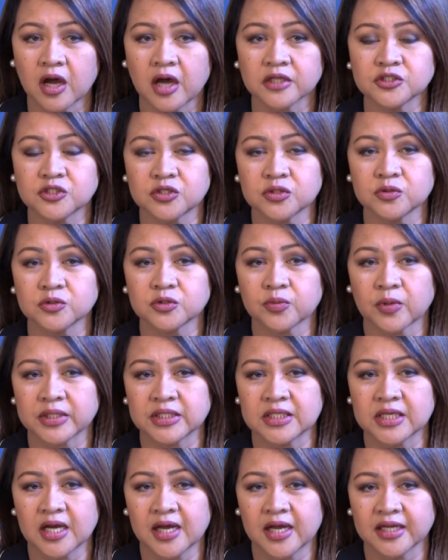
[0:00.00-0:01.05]
on June
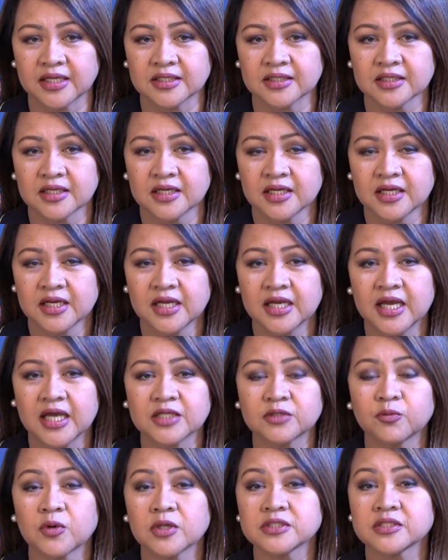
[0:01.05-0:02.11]
29.
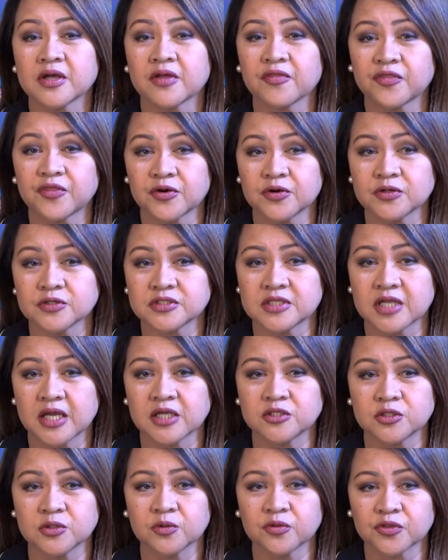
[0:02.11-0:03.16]
It was on Thursday,
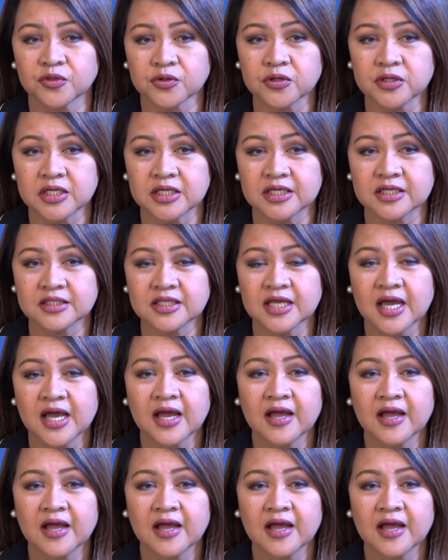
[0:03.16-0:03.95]
June 30th,